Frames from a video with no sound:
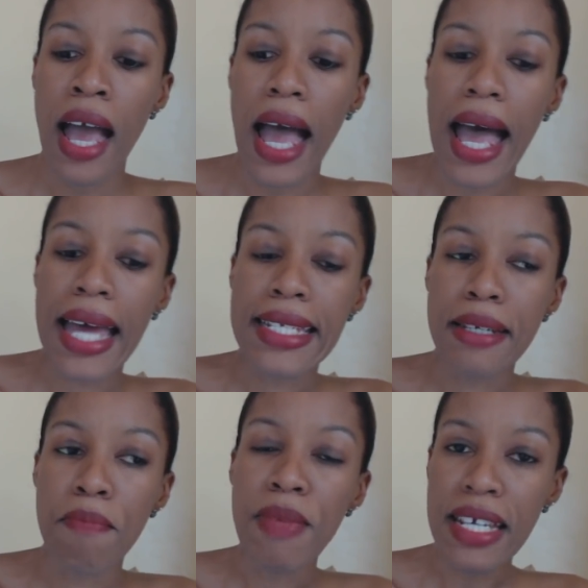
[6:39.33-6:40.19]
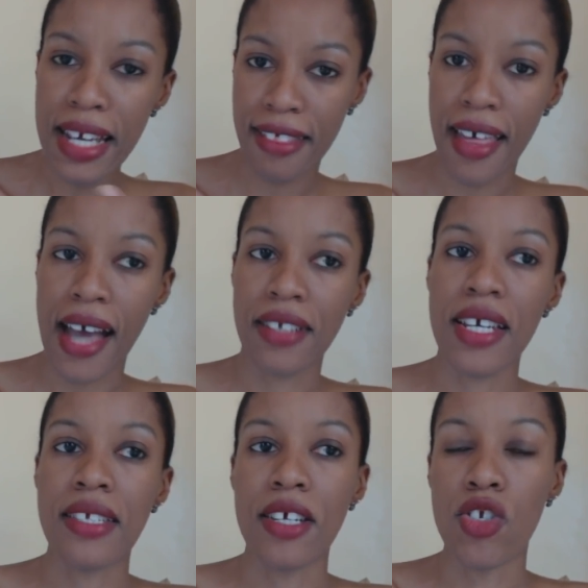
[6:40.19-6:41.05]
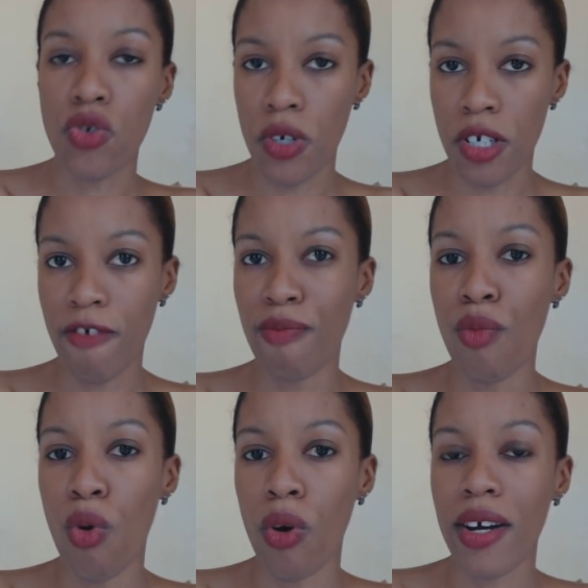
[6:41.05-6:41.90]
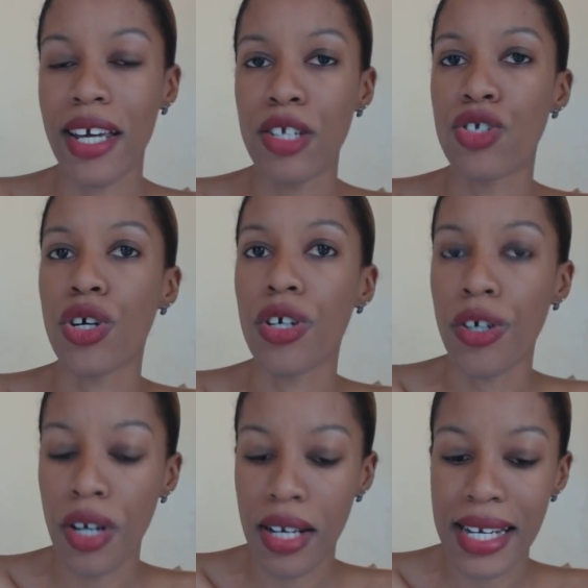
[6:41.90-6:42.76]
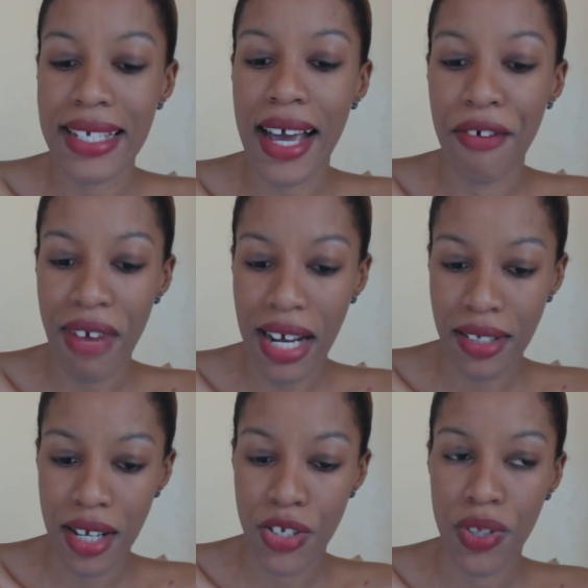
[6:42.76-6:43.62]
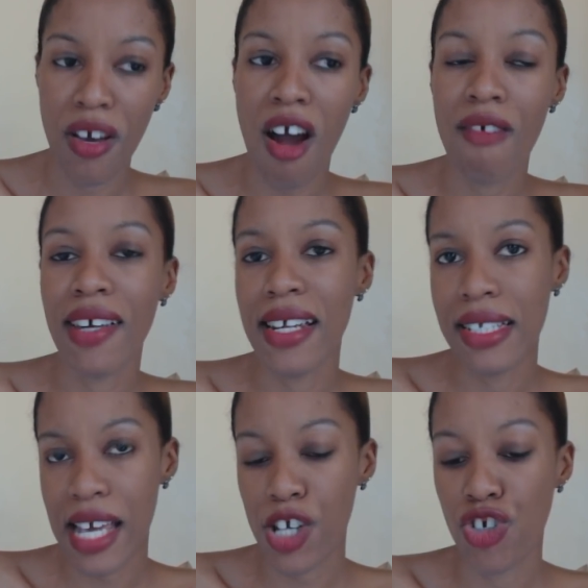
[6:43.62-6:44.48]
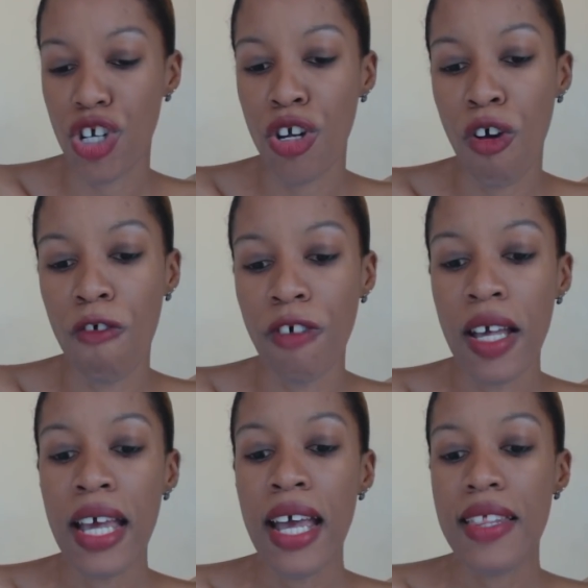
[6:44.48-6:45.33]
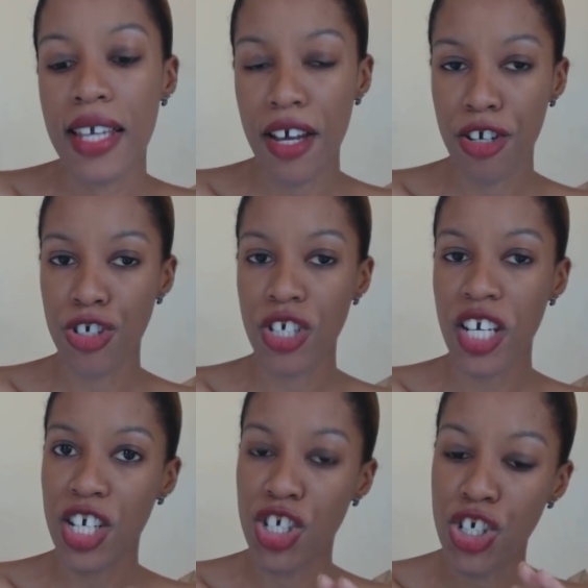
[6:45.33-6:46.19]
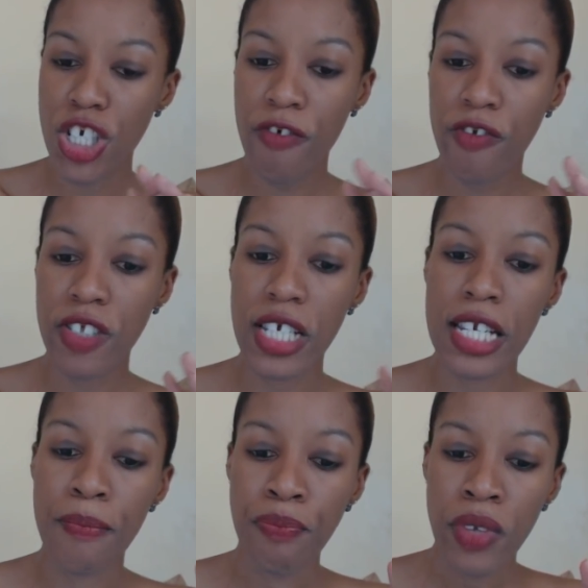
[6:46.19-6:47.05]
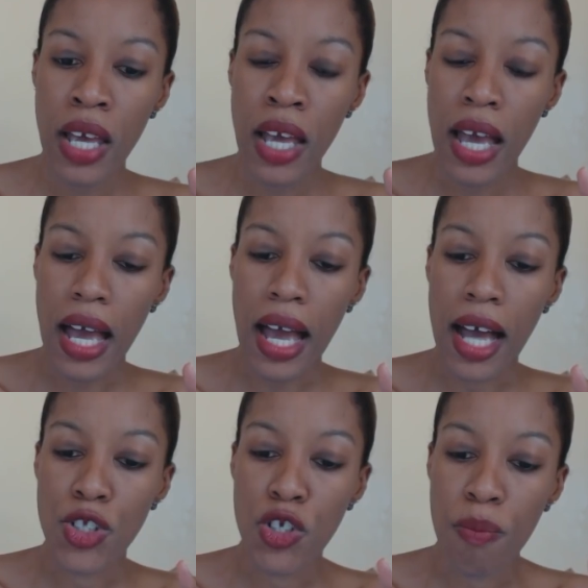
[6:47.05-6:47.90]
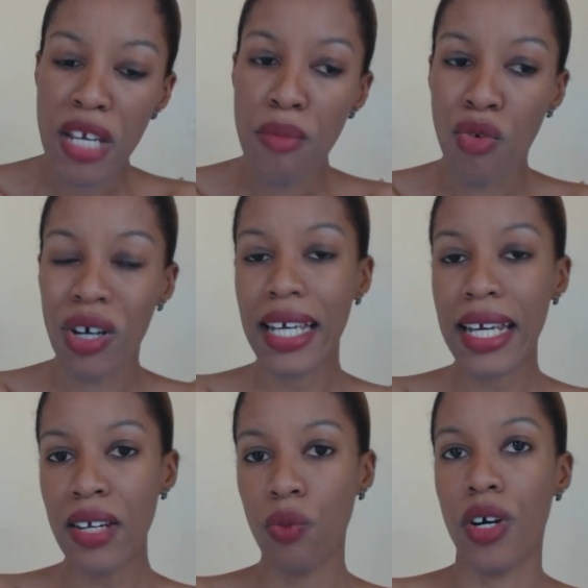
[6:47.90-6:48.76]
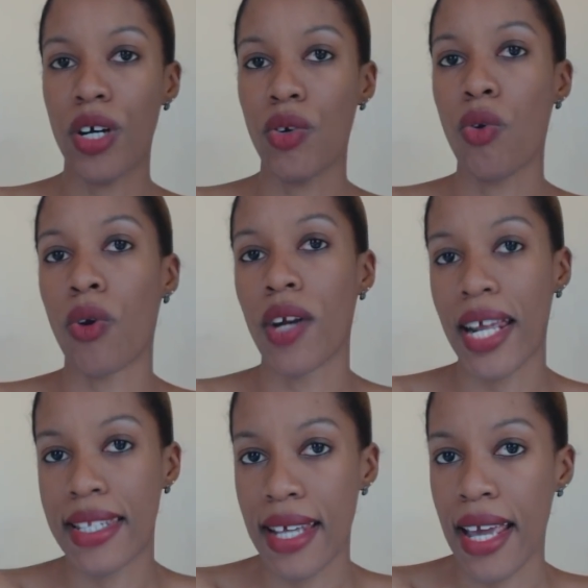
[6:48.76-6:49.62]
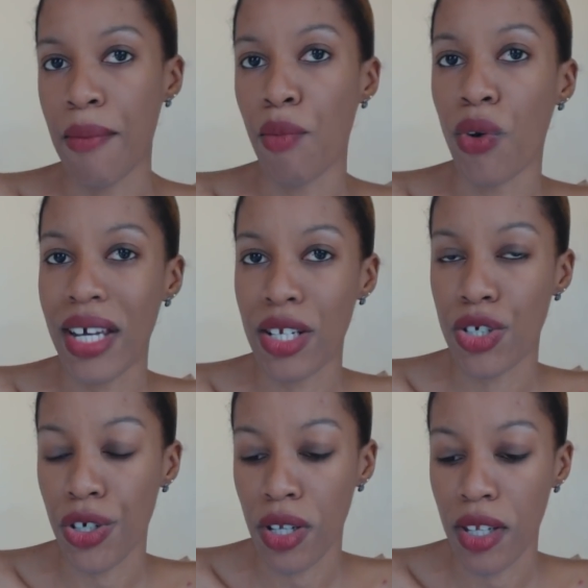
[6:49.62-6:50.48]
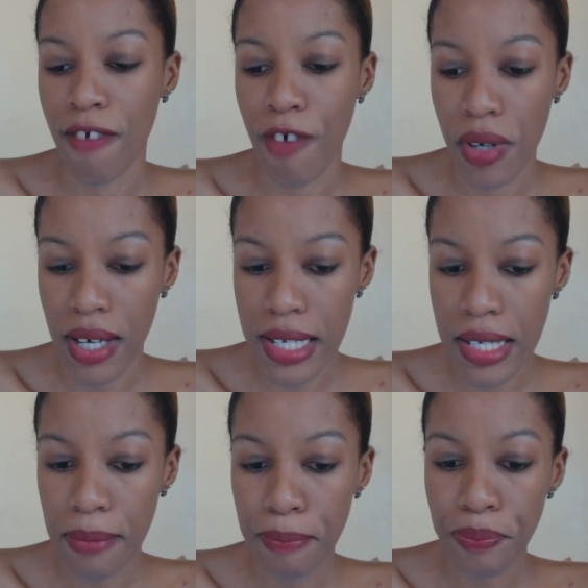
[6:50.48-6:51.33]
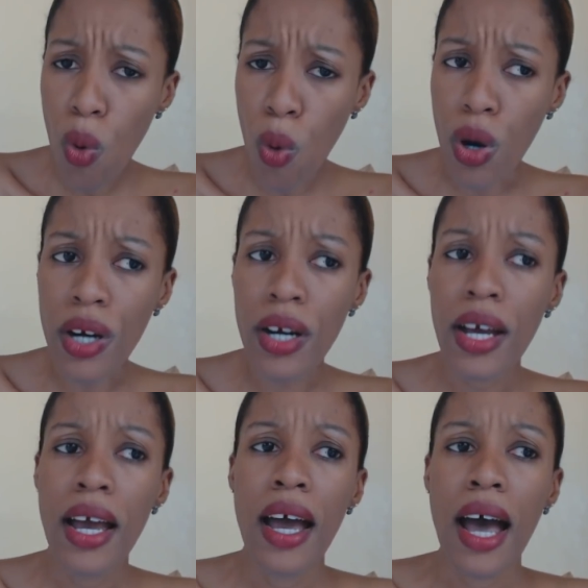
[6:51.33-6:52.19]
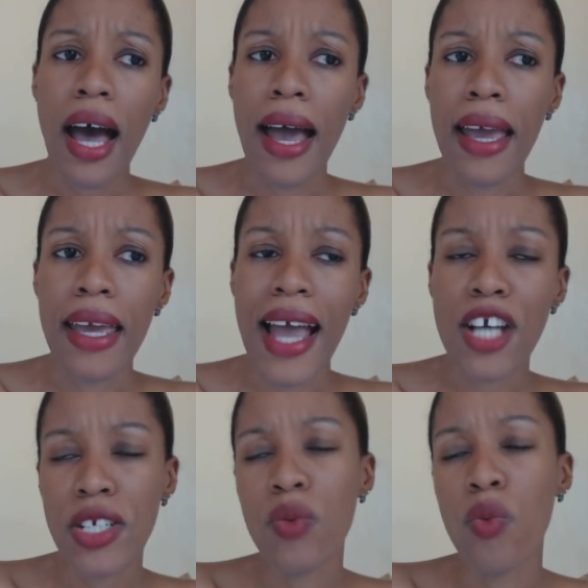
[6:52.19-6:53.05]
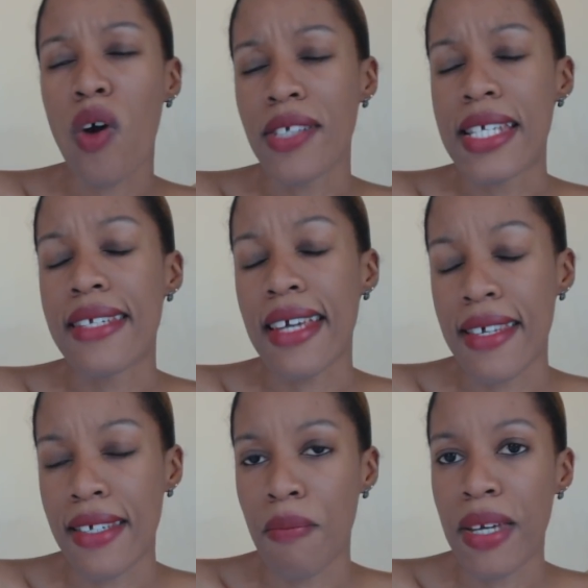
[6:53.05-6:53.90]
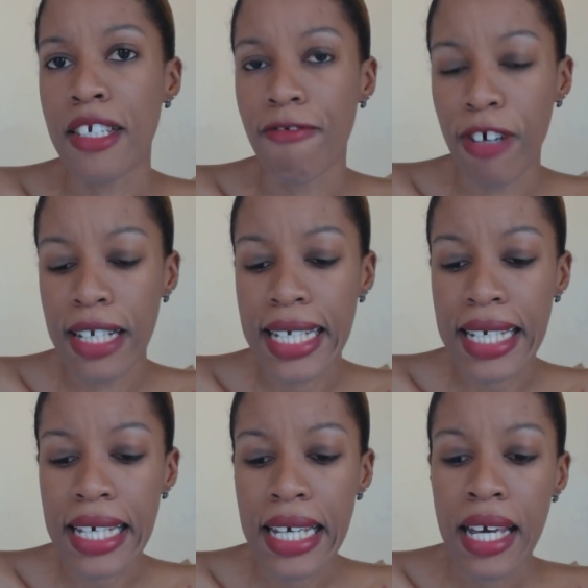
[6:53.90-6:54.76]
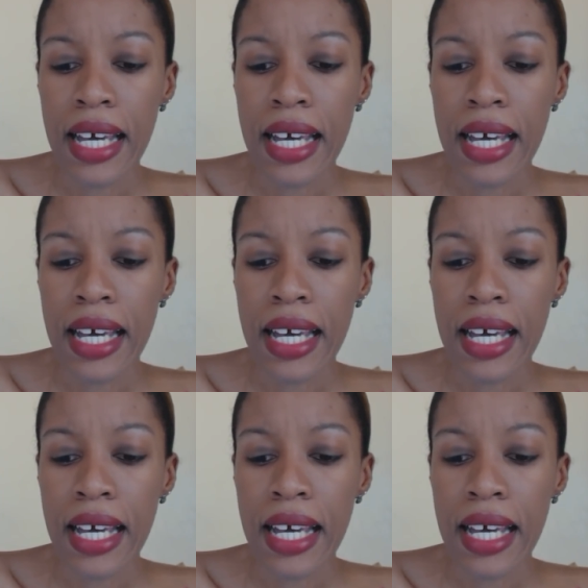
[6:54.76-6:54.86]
and meaning that it is sort of more internally directed. So the orientation of the energy is shifted to be more inward, or let's say more internally focused. Or I actually want to say this a bit differently.